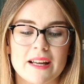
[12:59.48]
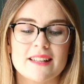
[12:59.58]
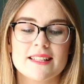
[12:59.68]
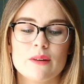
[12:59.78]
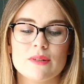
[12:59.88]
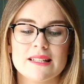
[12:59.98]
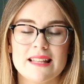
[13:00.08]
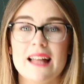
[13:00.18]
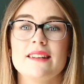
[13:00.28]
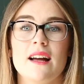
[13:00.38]
because it was
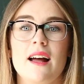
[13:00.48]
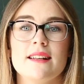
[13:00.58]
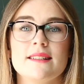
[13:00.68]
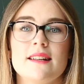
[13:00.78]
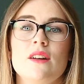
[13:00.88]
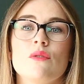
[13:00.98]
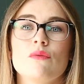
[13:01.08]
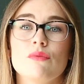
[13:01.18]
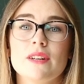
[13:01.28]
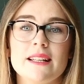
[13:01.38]
that nice.
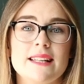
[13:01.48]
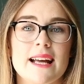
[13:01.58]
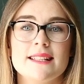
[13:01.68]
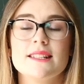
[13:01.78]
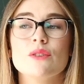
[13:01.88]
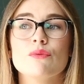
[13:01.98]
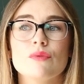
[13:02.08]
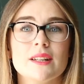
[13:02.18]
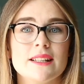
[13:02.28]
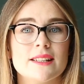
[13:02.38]
Really tasty,
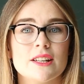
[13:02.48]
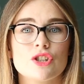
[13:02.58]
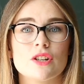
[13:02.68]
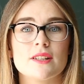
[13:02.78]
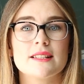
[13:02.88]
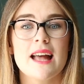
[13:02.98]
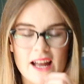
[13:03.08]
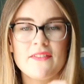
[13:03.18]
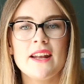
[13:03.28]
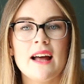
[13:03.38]
really delicious.
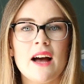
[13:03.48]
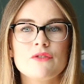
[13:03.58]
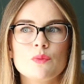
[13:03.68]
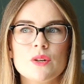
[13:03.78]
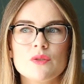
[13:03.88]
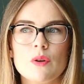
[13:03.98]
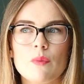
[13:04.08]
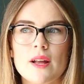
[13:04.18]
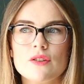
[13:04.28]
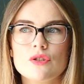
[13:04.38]
And then afterwards we
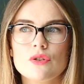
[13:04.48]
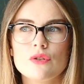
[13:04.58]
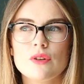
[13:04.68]
went to